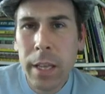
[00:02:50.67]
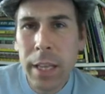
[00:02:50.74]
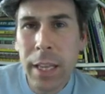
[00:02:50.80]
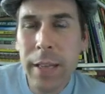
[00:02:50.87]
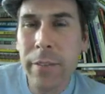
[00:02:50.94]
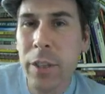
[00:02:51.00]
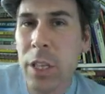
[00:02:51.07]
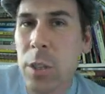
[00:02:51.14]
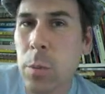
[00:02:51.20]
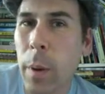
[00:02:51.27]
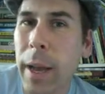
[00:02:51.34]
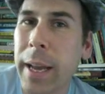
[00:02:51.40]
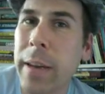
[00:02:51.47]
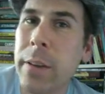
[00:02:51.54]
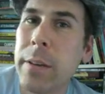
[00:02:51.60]
Think of it this
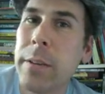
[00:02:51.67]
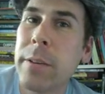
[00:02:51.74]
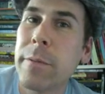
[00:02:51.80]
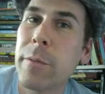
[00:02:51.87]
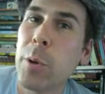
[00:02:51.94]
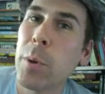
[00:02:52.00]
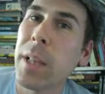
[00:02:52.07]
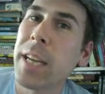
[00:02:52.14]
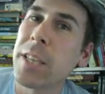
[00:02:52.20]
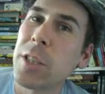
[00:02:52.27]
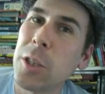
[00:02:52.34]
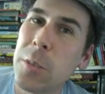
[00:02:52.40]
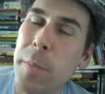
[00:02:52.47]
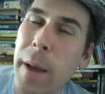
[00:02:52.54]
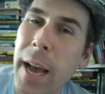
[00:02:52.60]
way. A few
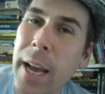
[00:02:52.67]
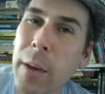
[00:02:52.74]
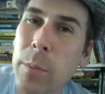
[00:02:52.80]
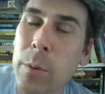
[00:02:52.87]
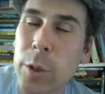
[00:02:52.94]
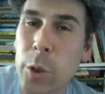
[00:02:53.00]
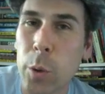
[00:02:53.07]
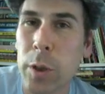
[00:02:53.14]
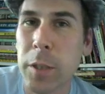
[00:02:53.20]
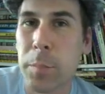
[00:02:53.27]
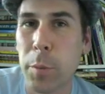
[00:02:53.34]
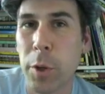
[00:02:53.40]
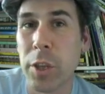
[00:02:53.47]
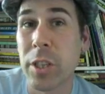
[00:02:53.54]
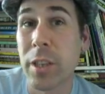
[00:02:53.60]
elections back, when George
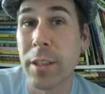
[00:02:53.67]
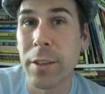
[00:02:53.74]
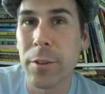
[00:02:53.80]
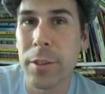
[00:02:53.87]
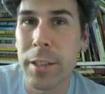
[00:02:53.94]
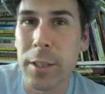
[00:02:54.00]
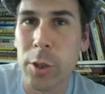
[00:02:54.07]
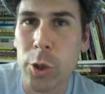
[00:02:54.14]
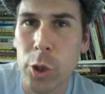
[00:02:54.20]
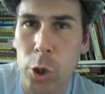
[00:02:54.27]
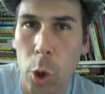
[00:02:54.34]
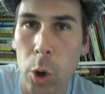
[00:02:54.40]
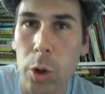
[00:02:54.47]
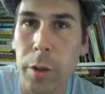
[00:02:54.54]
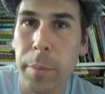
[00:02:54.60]
Bush clearly
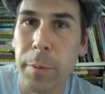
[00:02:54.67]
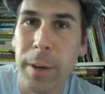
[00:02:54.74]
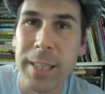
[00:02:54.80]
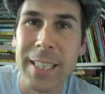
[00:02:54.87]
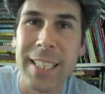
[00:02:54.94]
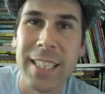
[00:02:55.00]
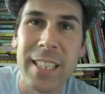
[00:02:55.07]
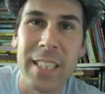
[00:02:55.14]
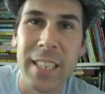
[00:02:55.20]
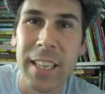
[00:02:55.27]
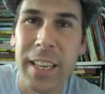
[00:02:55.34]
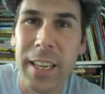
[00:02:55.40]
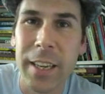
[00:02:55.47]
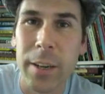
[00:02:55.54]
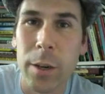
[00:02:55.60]
stole the presidency
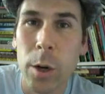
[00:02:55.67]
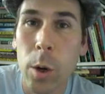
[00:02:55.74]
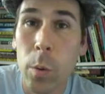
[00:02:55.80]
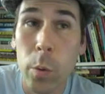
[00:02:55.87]
here,